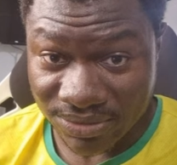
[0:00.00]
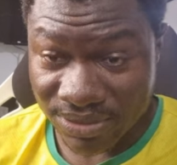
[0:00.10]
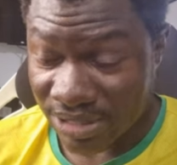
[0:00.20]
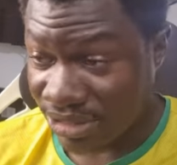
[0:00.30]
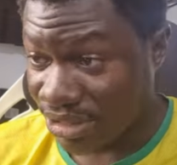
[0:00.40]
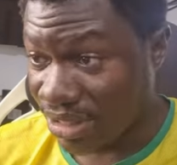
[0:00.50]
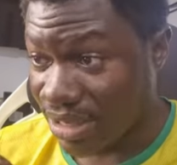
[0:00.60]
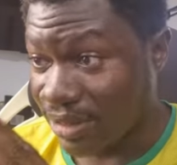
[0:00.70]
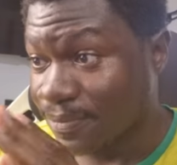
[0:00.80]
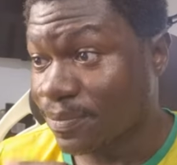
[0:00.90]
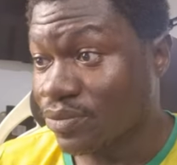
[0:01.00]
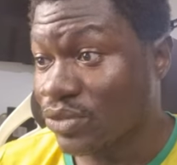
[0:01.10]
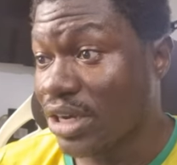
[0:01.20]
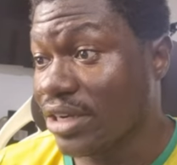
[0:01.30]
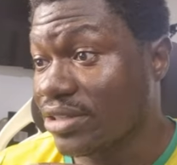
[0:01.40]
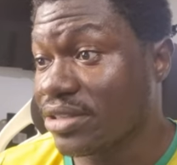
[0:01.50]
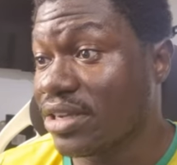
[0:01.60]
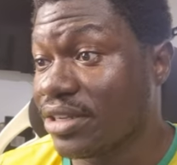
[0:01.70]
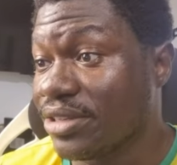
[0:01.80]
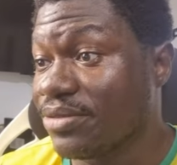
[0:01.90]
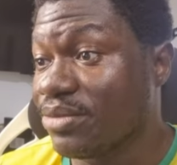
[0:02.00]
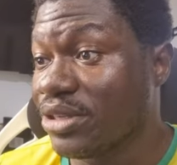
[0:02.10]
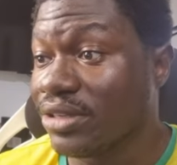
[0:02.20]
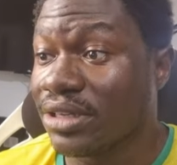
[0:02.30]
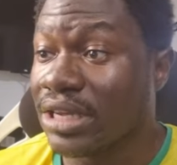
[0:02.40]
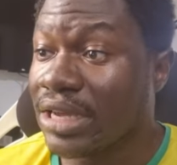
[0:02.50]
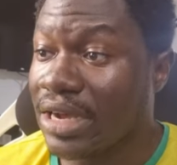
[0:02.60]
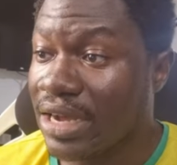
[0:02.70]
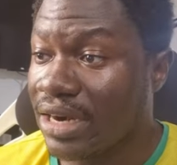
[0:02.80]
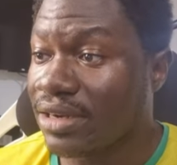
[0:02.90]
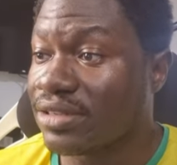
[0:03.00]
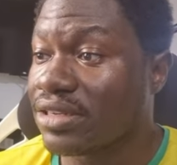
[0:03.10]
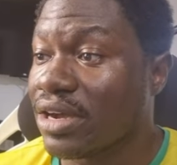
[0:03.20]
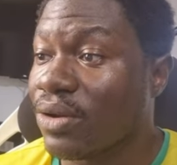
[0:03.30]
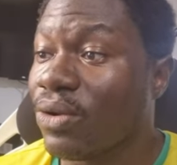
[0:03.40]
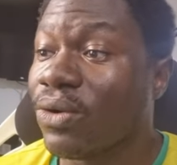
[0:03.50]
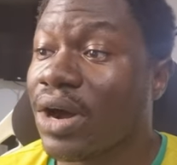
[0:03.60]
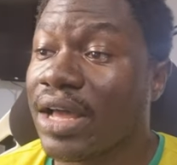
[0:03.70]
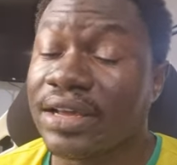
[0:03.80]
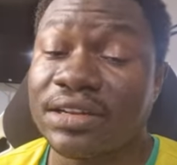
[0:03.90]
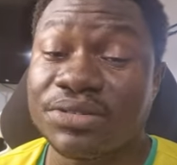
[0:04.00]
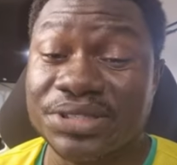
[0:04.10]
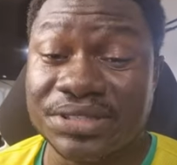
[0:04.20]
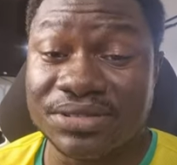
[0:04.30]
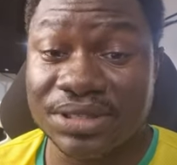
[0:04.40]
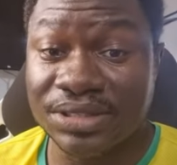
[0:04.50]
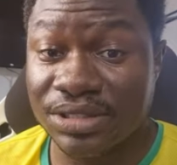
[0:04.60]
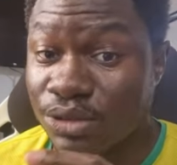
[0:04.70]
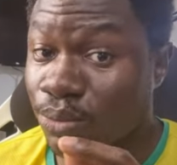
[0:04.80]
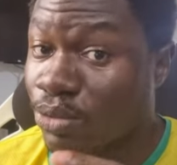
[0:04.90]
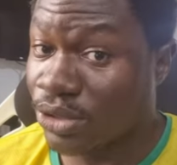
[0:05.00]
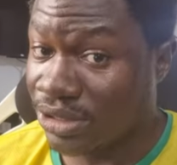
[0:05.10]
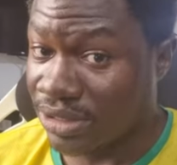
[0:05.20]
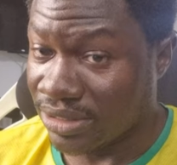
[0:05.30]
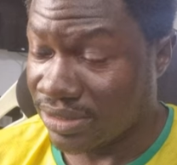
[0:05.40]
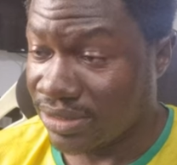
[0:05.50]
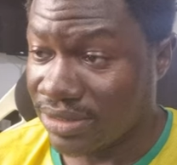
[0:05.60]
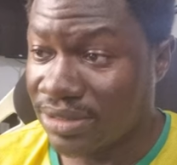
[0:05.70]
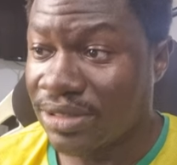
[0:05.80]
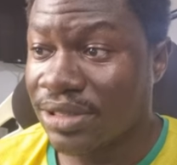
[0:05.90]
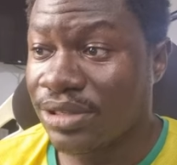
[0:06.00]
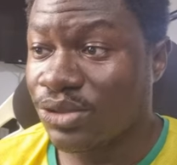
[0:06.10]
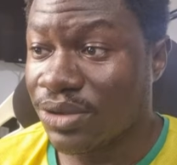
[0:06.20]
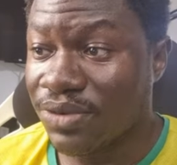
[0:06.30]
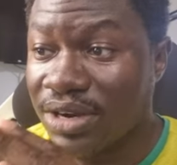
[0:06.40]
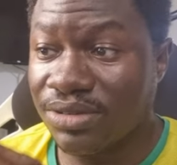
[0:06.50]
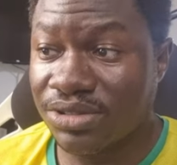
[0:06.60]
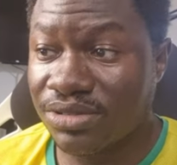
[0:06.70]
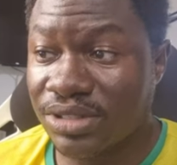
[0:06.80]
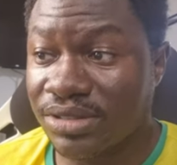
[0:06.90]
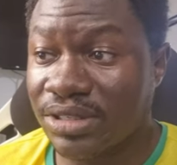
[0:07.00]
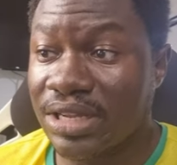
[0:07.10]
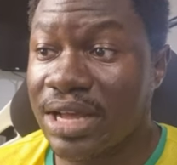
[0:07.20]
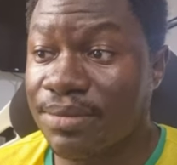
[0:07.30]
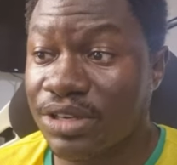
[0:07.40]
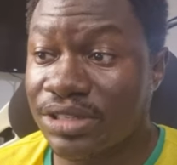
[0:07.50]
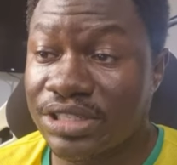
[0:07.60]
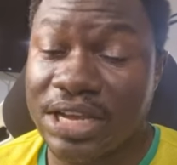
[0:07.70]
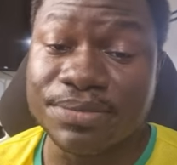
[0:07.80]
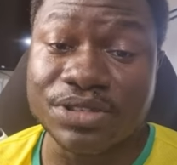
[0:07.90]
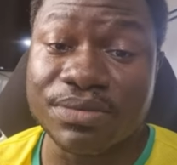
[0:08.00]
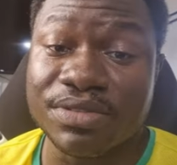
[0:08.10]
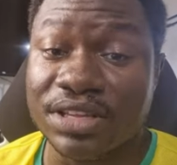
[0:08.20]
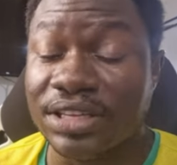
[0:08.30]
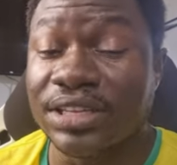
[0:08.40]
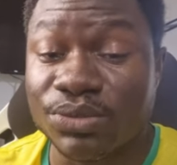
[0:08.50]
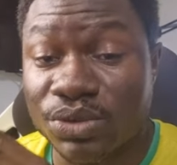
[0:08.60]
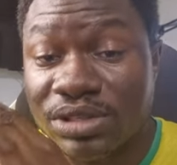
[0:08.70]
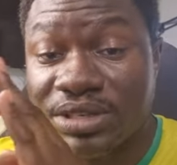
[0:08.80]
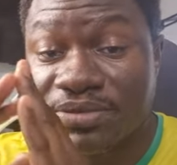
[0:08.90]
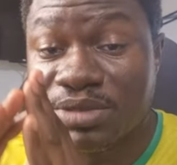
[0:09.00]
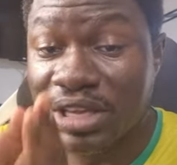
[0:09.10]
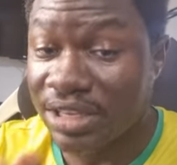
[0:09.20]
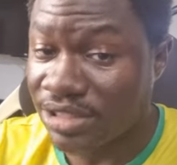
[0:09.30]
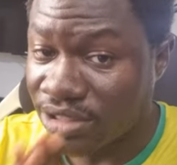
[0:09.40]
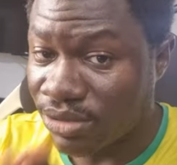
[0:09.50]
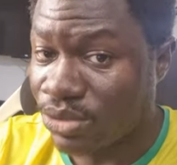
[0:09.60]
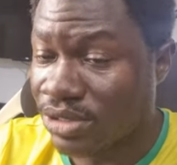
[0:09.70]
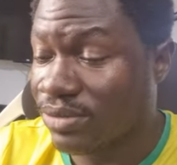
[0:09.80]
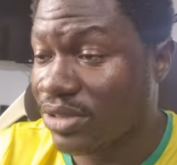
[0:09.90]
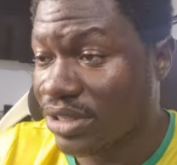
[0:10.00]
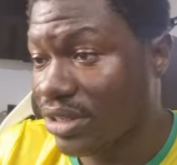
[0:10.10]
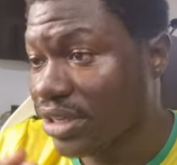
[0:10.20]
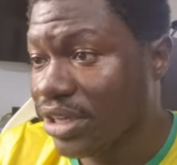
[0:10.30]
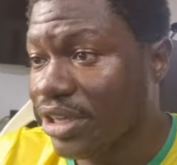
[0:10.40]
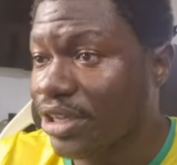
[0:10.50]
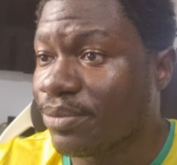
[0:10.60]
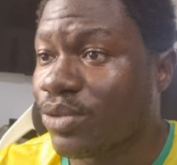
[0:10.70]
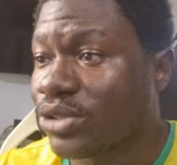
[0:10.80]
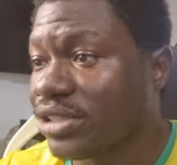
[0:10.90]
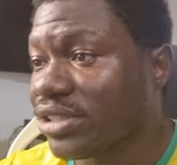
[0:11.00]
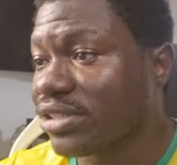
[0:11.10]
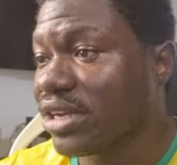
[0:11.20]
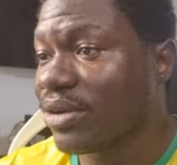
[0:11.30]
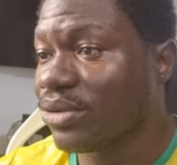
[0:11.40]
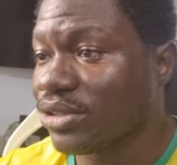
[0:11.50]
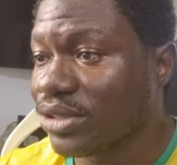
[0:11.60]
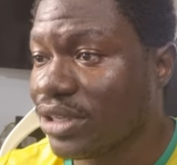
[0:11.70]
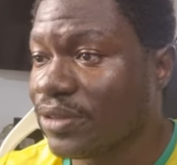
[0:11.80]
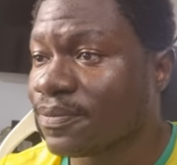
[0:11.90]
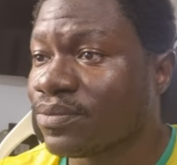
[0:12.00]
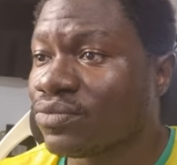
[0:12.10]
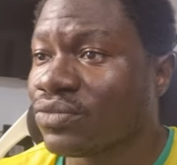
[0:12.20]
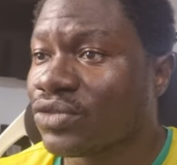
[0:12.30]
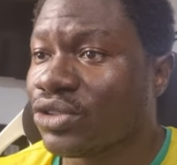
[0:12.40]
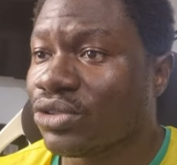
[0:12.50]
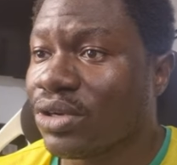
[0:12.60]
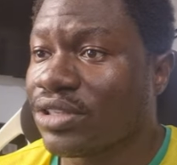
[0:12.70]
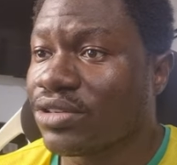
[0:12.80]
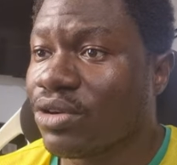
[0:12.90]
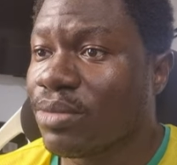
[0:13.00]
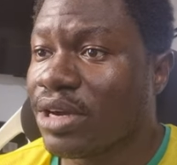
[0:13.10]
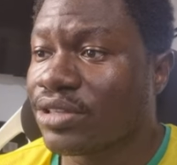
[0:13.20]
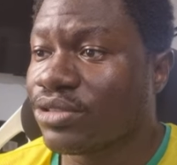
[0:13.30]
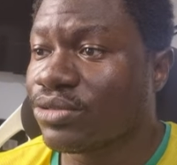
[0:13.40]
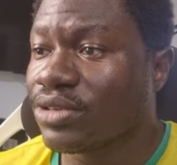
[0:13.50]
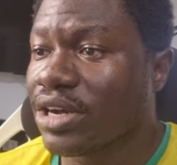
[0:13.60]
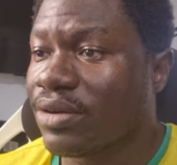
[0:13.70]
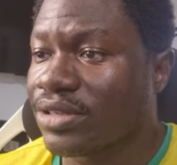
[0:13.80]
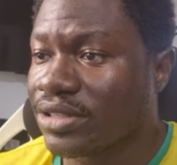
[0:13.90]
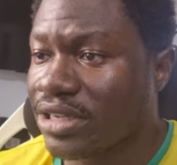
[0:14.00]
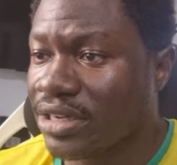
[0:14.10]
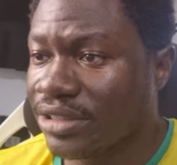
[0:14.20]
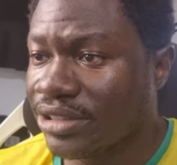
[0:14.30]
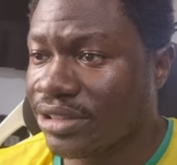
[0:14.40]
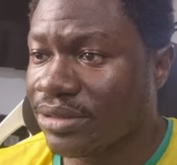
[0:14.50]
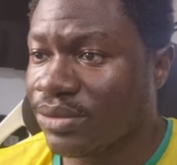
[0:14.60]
French here and it's going to give me an answer, or I can restrict it to Portuguese. So if I restrict it, I'm going to type something, it will give me exclusively in Portuguese language. Okay, so let's go back to our search.